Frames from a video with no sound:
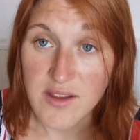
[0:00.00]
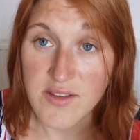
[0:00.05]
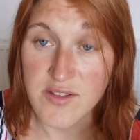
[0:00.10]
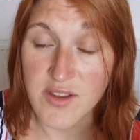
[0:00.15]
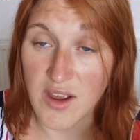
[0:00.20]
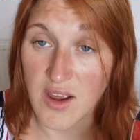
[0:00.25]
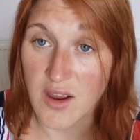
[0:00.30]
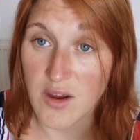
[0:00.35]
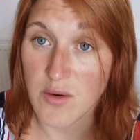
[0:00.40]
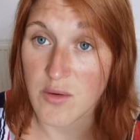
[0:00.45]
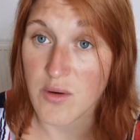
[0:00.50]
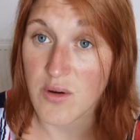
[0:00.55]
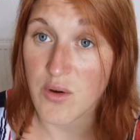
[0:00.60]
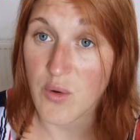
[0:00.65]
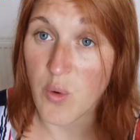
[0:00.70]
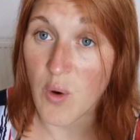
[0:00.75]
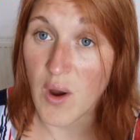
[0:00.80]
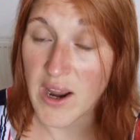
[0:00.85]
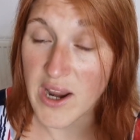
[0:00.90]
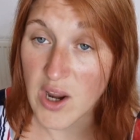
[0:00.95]

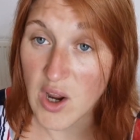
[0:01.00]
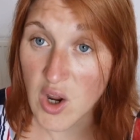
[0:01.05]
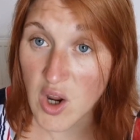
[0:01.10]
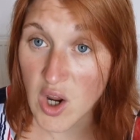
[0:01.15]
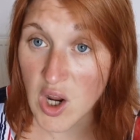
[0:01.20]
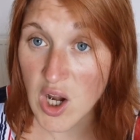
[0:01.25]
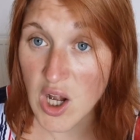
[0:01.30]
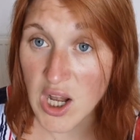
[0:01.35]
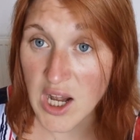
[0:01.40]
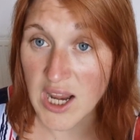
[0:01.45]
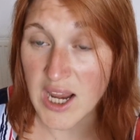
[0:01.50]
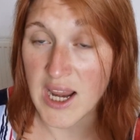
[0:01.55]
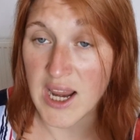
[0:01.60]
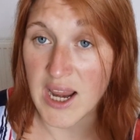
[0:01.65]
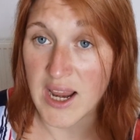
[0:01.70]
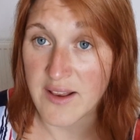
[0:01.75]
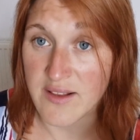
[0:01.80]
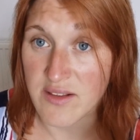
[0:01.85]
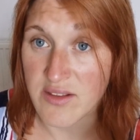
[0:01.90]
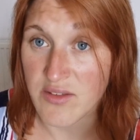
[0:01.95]
so quite
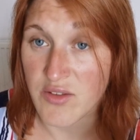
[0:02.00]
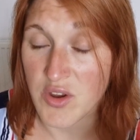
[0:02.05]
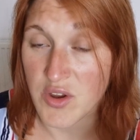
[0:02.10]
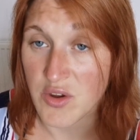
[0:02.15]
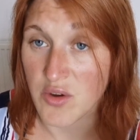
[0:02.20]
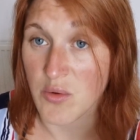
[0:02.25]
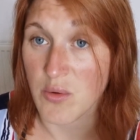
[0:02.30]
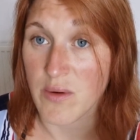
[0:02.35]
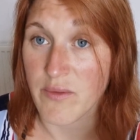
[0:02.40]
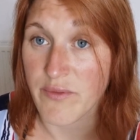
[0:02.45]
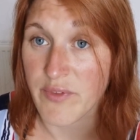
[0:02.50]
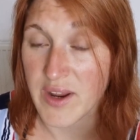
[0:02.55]
early into